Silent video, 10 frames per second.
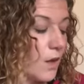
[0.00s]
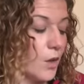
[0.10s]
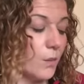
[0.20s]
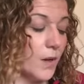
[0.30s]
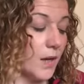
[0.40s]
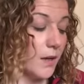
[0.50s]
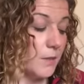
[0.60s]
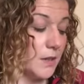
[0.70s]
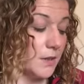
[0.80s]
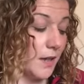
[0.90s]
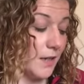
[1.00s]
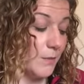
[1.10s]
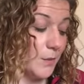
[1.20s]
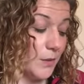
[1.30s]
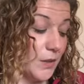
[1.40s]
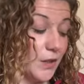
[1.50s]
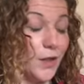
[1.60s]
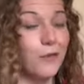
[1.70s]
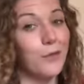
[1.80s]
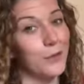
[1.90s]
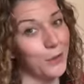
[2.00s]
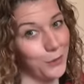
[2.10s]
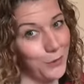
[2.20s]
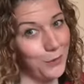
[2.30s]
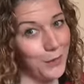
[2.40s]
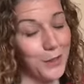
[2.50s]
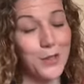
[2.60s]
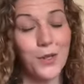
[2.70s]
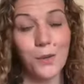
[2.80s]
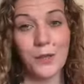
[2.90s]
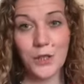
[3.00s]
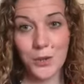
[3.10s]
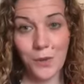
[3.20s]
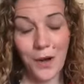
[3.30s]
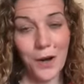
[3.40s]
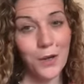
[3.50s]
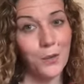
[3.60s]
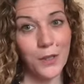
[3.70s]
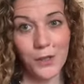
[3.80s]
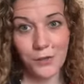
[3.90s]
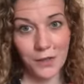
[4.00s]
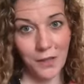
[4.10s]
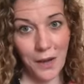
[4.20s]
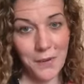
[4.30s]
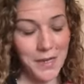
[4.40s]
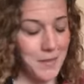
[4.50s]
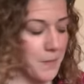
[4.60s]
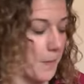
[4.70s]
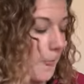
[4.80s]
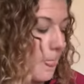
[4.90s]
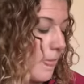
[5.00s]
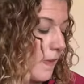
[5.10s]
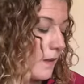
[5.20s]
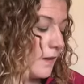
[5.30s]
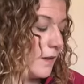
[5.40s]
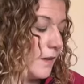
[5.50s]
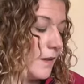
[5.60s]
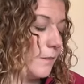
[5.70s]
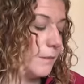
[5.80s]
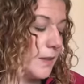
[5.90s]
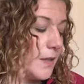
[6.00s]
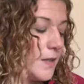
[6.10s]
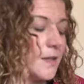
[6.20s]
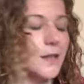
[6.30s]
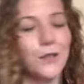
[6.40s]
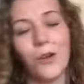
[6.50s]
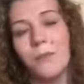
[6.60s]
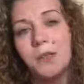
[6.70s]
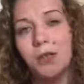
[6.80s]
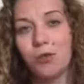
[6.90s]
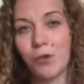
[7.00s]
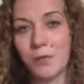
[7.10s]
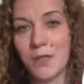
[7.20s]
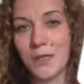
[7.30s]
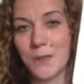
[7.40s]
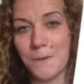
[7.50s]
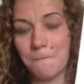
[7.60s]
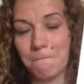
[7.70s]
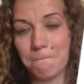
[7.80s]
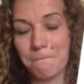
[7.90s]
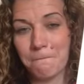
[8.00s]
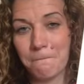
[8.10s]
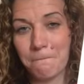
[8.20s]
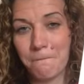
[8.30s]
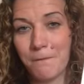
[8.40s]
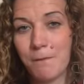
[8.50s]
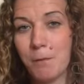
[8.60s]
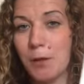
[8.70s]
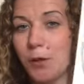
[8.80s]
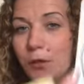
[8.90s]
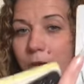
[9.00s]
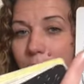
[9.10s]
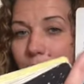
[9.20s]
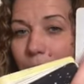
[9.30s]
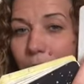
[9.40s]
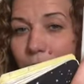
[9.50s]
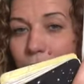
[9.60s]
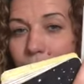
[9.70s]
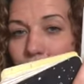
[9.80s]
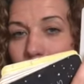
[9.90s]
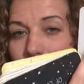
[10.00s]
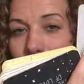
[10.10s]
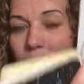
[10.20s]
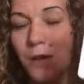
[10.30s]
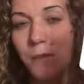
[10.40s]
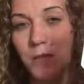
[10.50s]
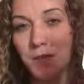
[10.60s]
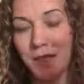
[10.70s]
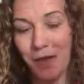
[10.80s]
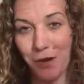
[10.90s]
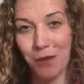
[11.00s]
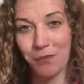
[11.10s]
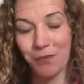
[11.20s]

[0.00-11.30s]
When I'm in alignment with the love of the universe, which you are when you're allowing, peace cannot be disrupted. But look. The two flowers are coming together.